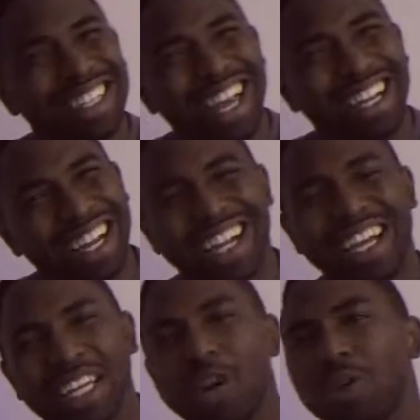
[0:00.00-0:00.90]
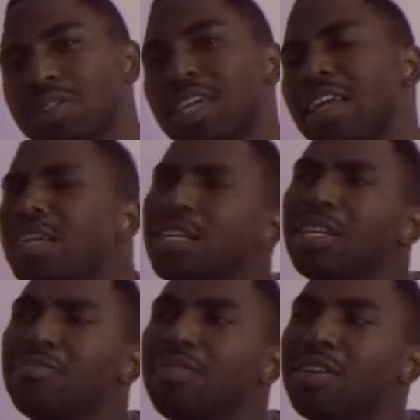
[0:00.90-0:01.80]
I kind of noticed that.
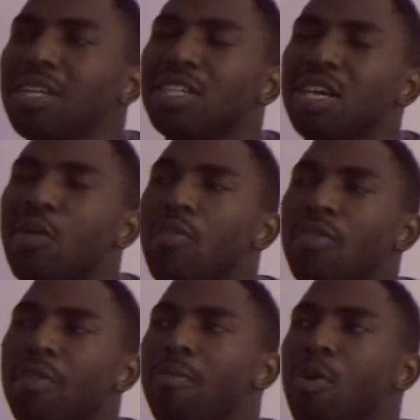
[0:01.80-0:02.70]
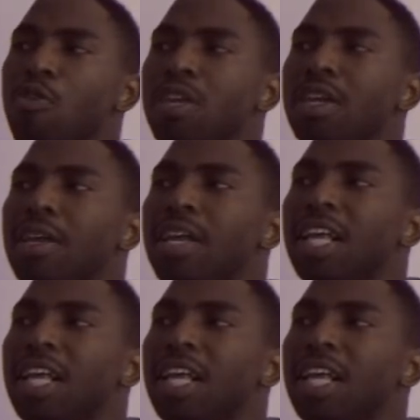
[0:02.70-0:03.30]
It didn't take away from the movie.